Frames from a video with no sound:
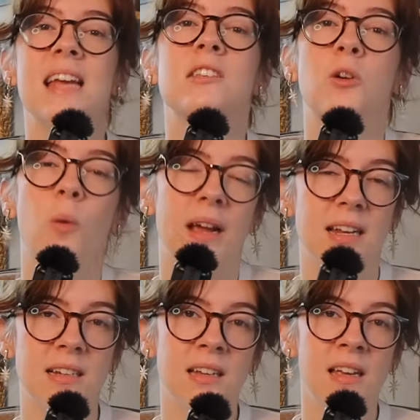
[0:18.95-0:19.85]

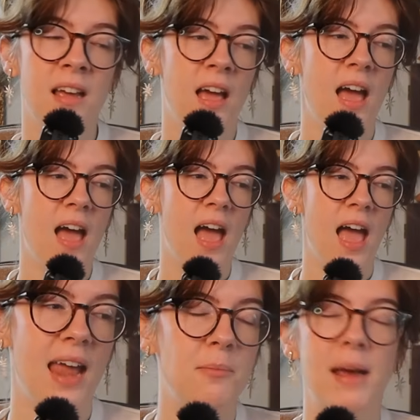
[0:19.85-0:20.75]
antiquated
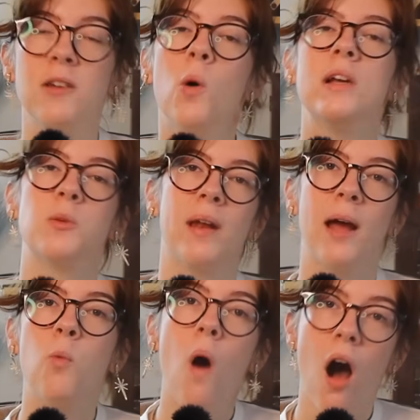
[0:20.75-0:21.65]
and made noise
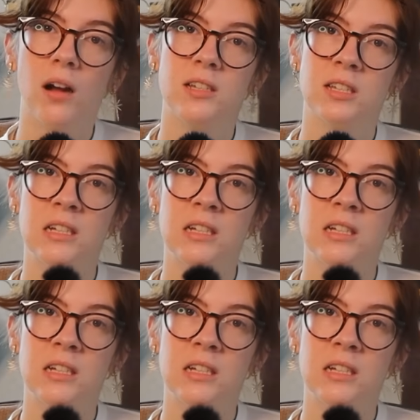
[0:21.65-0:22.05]
when I walked.